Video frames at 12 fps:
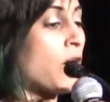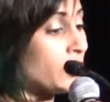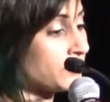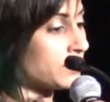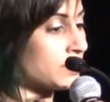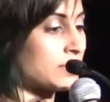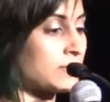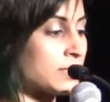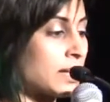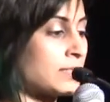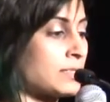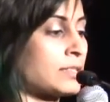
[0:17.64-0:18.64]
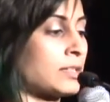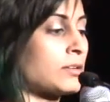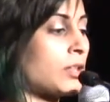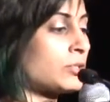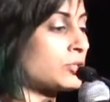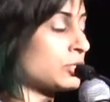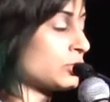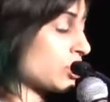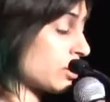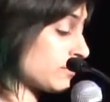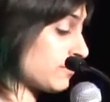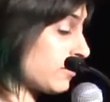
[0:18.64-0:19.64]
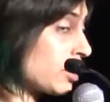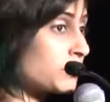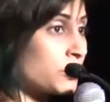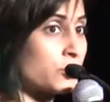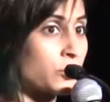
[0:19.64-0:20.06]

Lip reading: Office of Science and Technology, John Farmer,